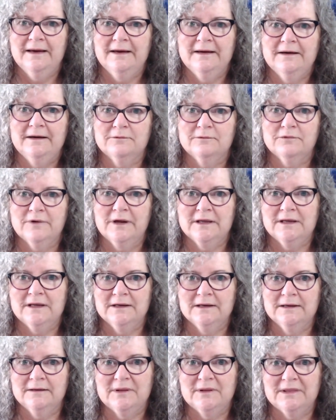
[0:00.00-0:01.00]

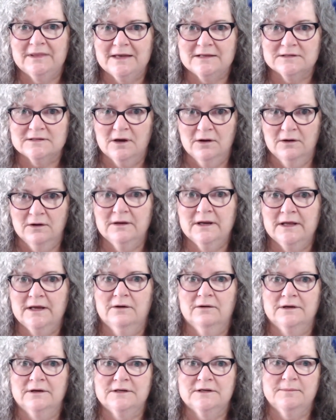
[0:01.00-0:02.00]
regular, but that's only
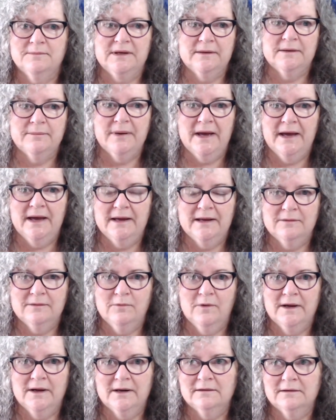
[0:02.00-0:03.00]
going to be a paid
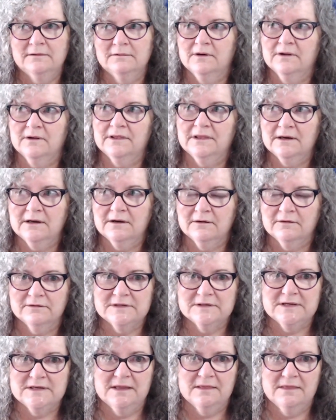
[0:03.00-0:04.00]
one. I think I've
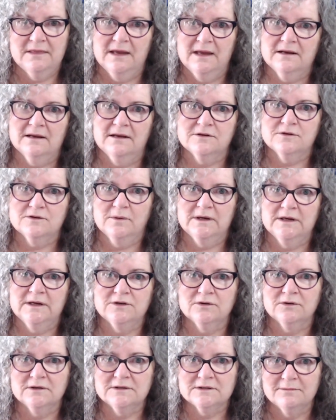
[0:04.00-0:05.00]
set that at
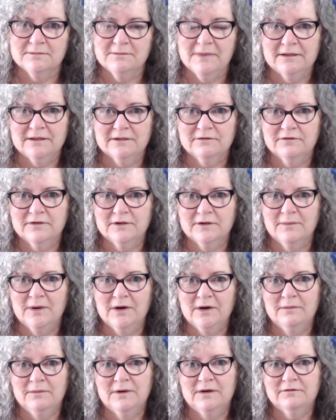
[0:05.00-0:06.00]
$20 a month for the
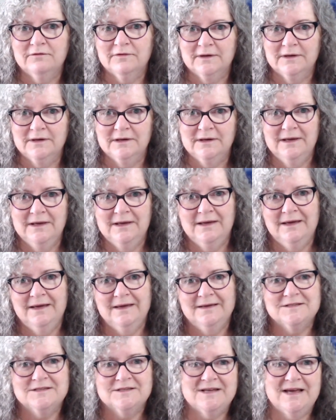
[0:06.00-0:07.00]
moment for
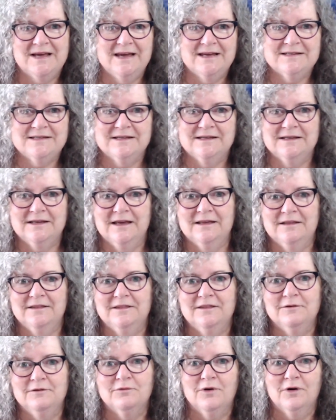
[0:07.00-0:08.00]
starting
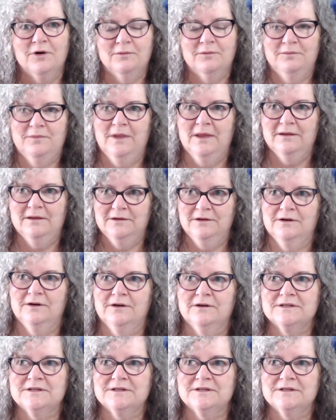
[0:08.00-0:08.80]
the